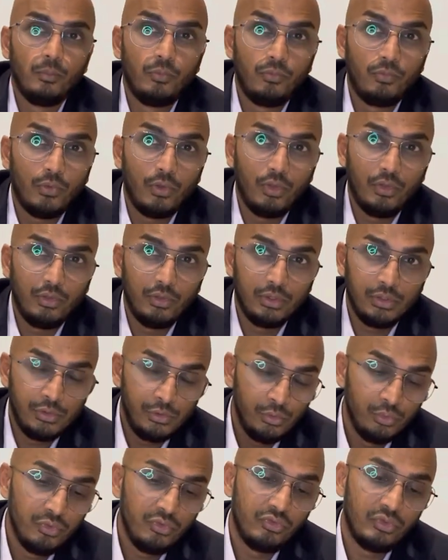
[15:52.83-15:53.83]
for
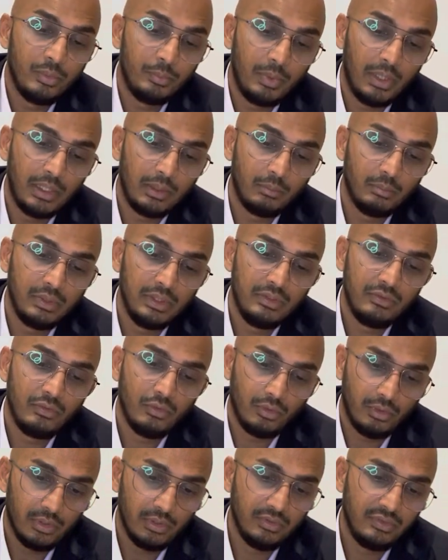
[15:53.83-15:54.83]
used apartments
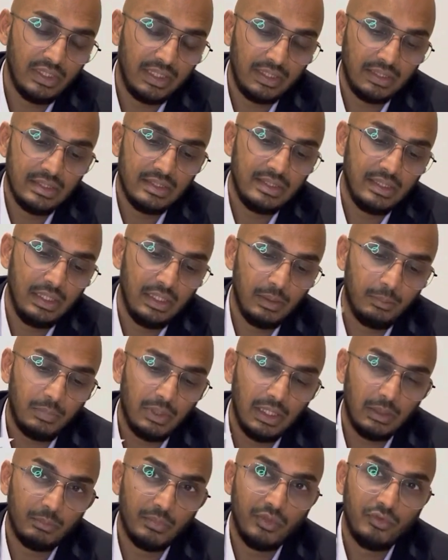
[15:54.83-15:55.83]
or second sale
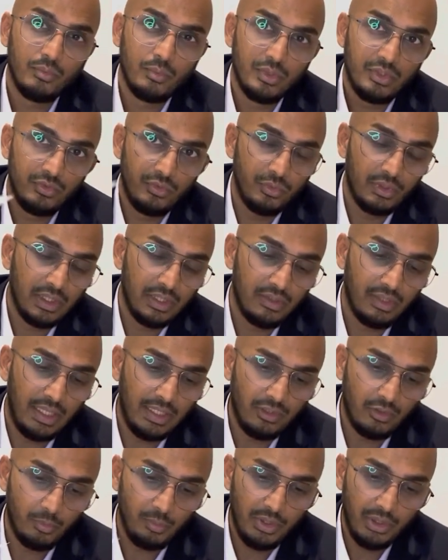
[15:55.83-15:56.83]
apartments, which you can
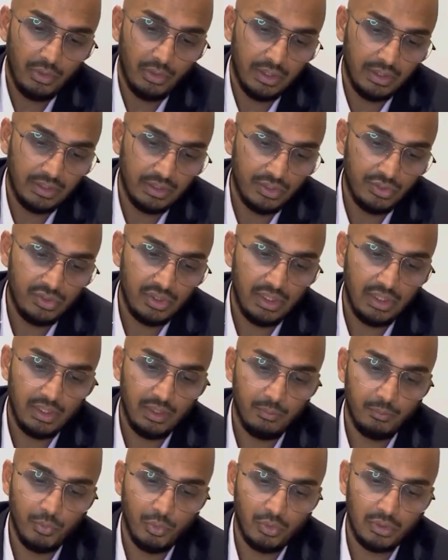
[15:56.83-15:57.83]
write to me or I can share
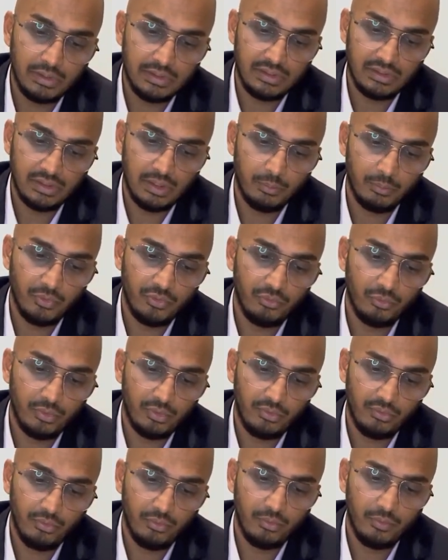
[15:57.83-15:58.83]
broker's numbers
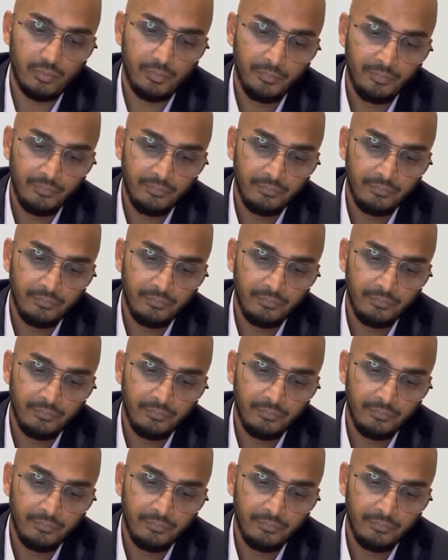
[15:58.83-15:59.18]
with you.